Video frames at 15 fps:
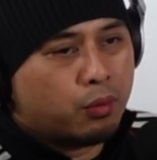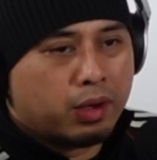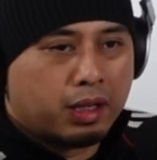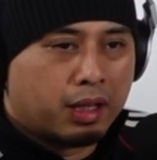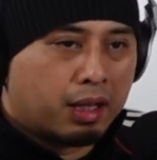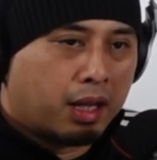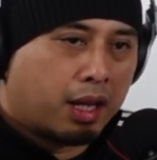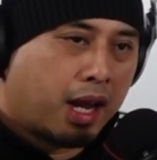
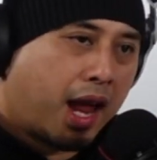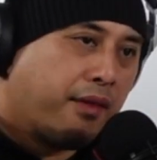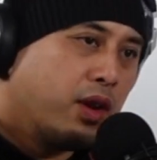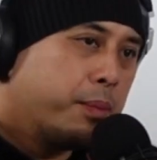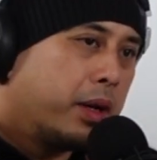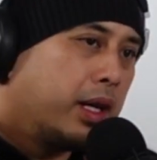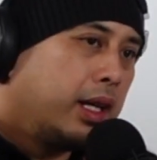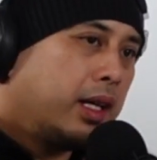well,
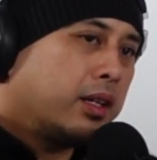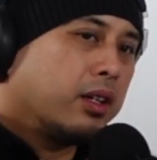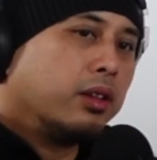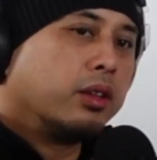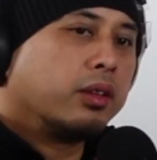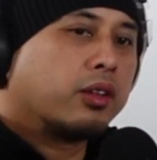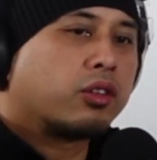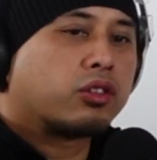everybody
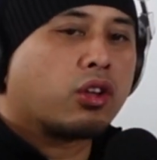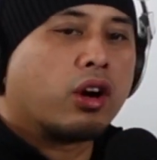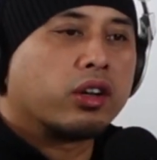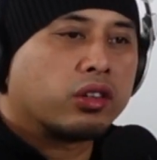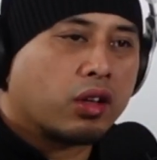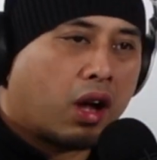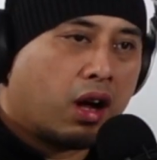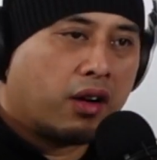
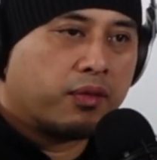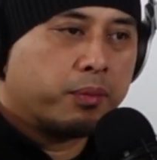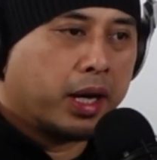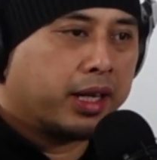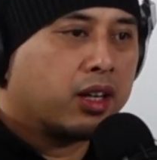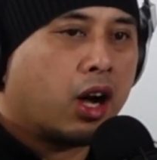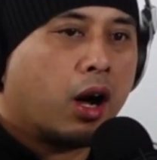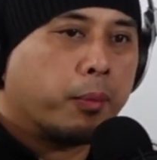starts off by
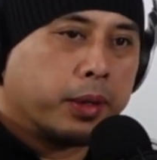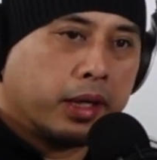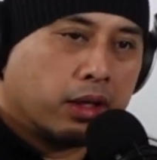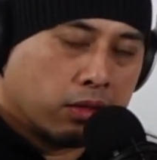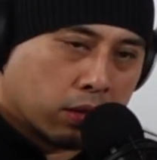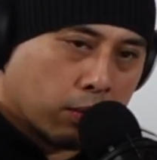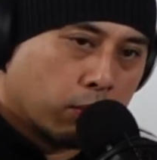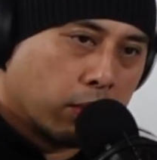copying
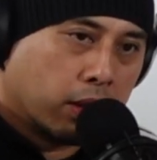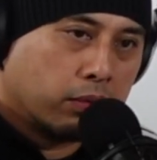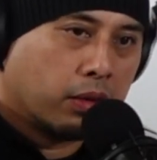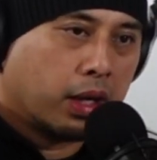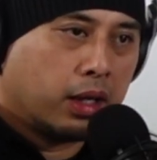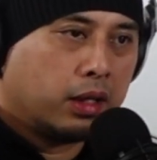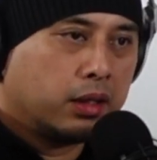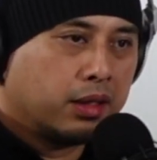someone,
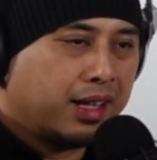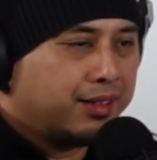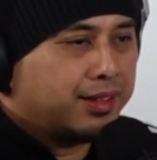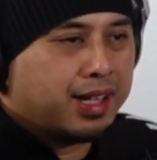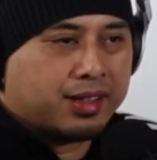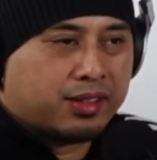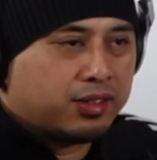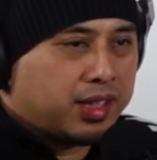right? And
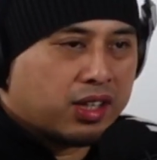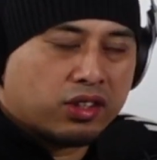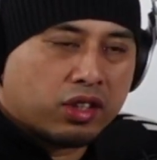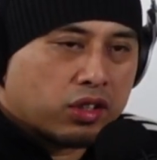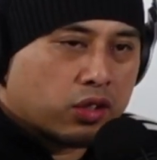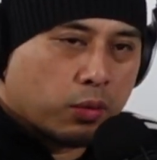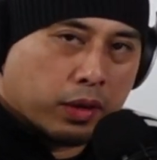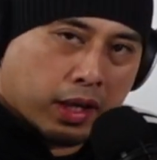that's
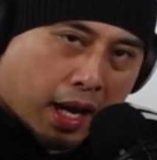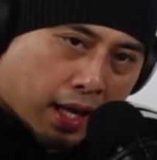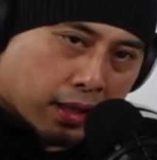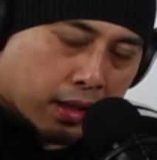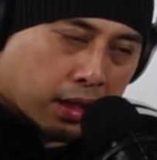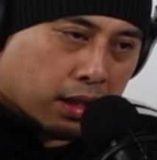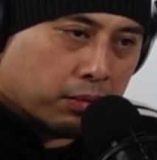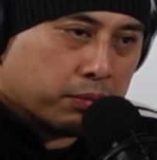just the
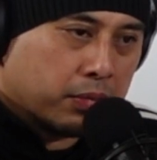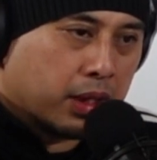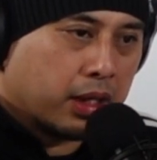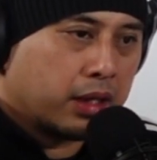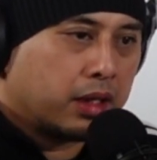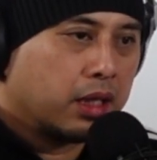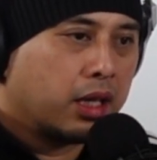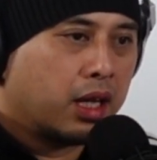reality. But
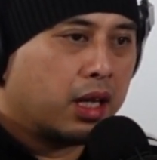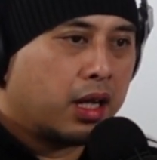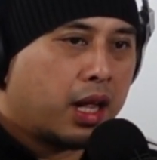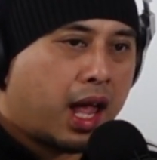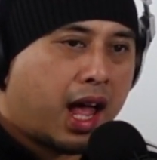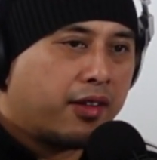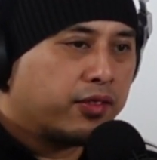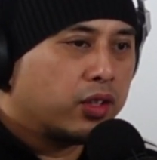
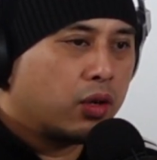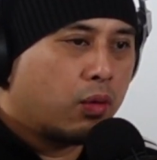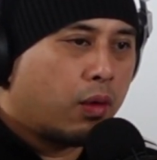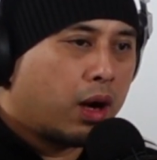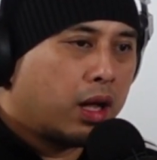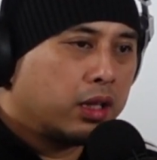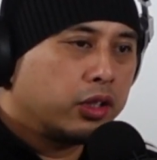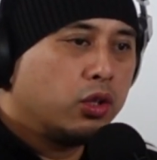after a
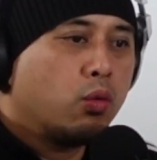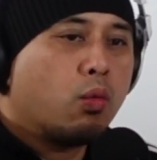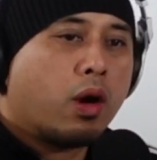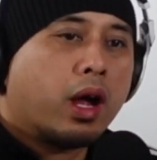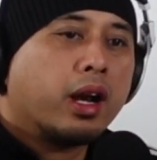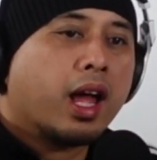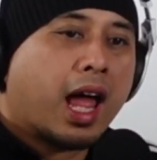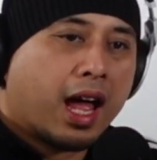while, you
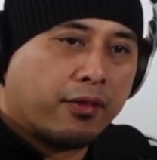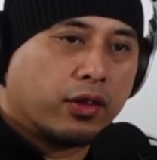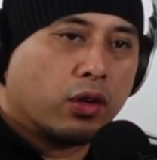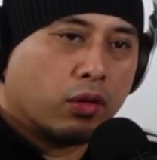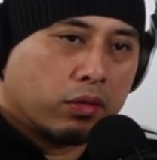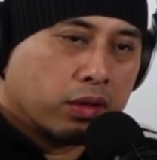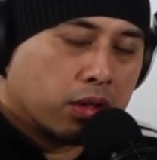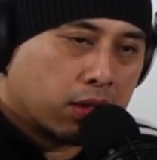want to have your
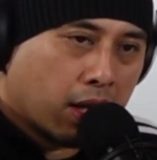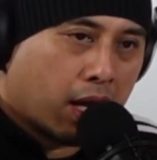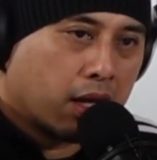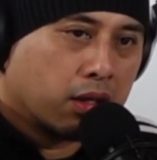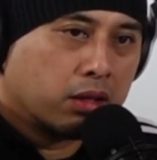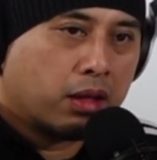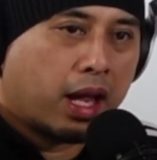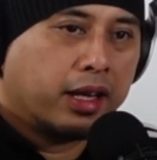own
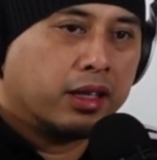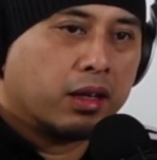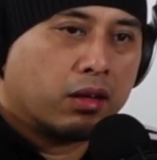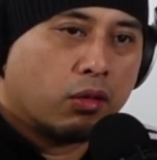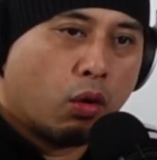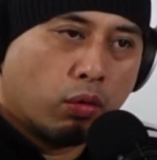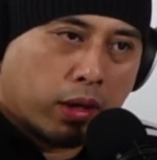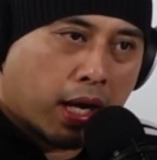style and
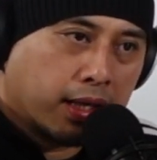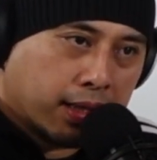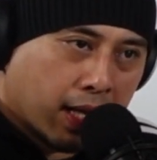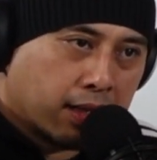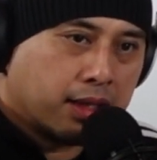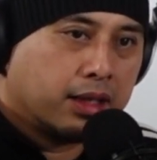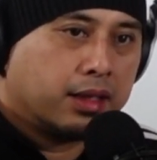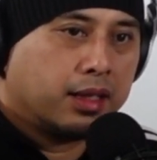own
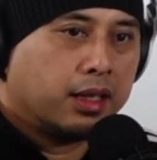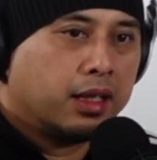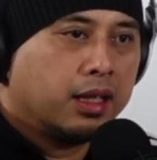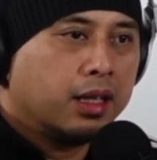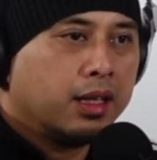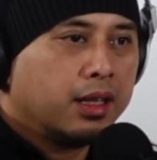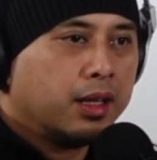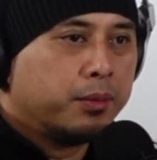identity,
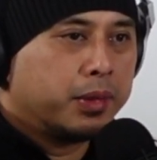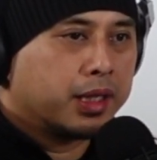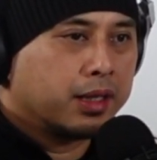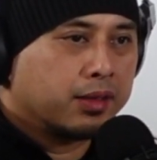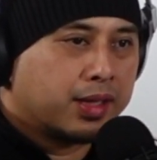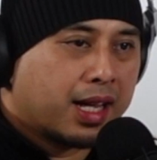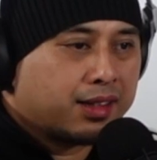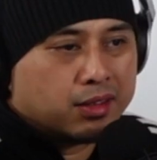
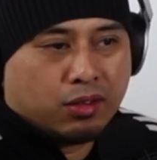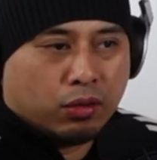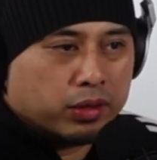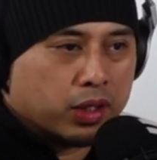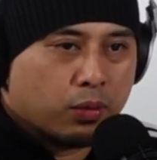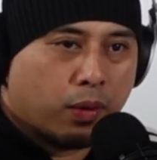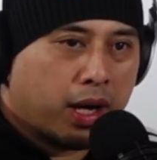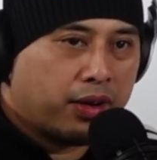because that's the
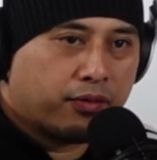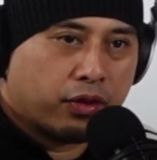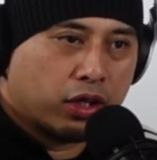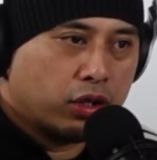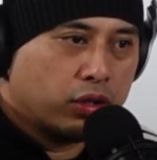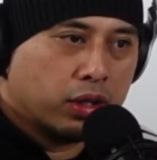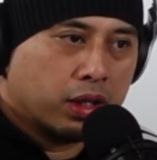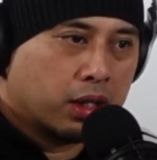only way for
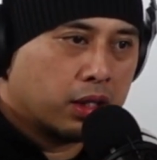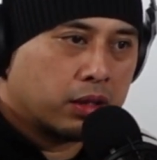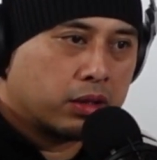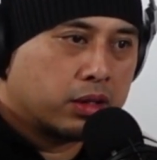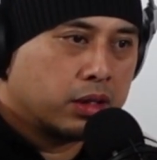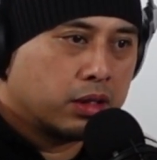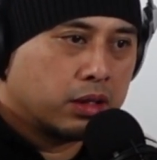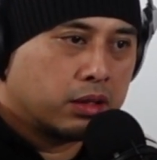you
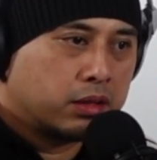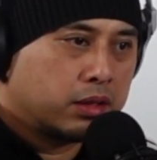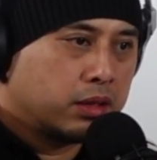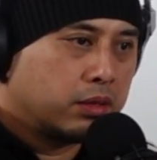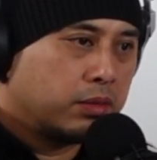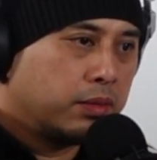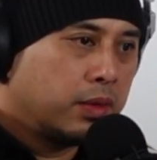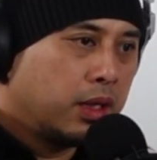
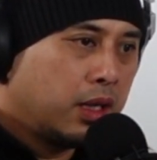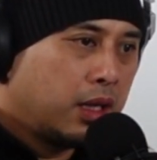to